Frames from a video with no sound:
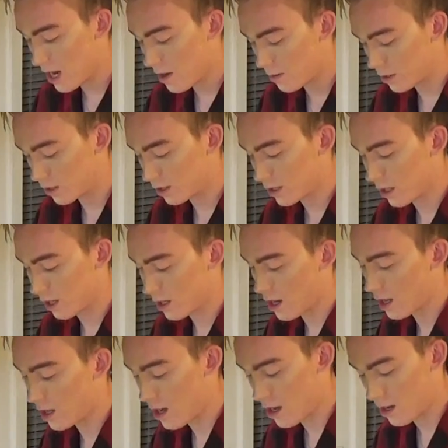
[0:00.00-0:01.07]
out. We're just gonna
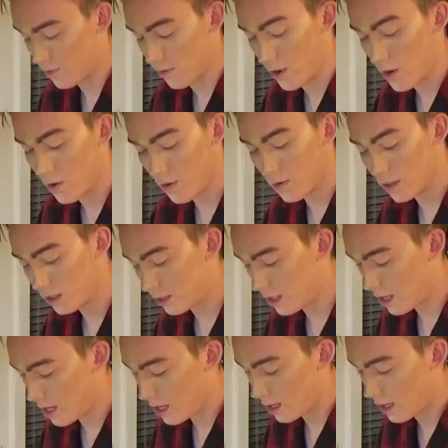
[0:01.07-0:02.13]
cut that off. No one wants
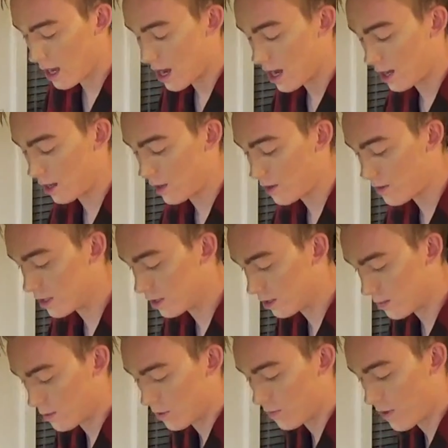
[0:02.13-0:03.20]
to eat that. You don't want
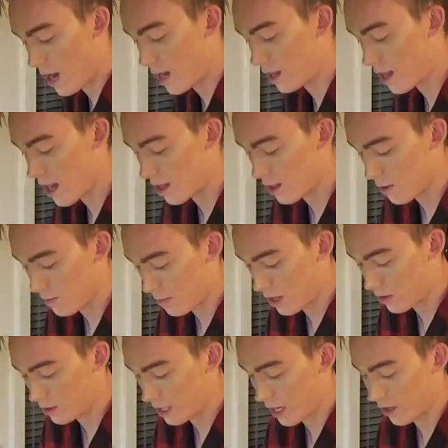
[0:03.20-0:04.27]
someone finding that in a
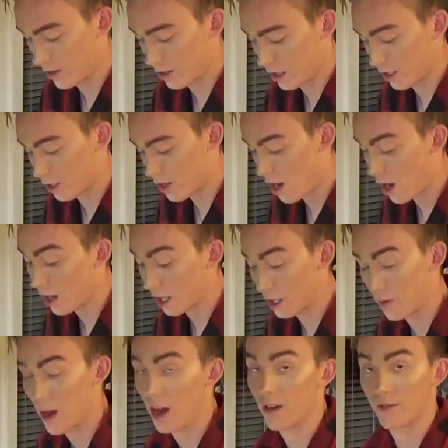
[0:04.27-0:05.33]
meal later and then calling
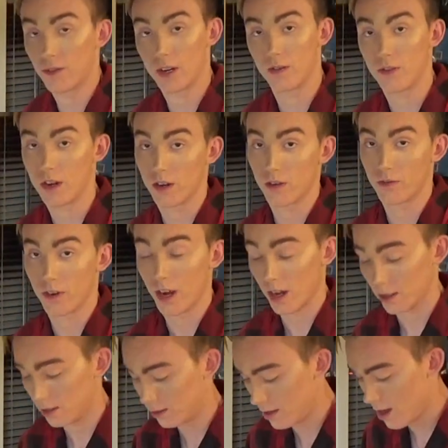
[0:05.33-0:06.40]
you out in front of all your
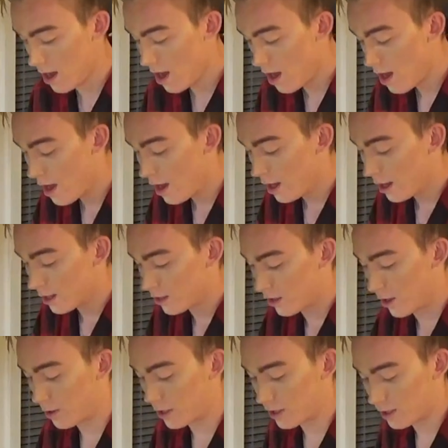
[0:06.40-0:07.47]
friends.
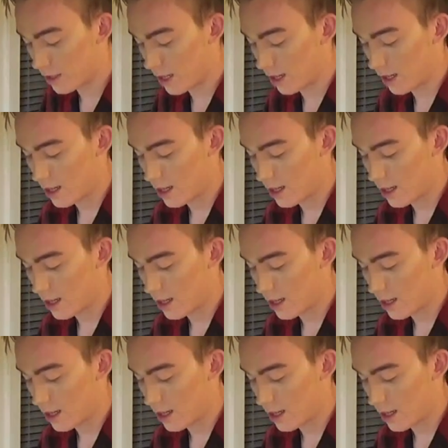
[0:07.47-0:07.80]
So we're just gonna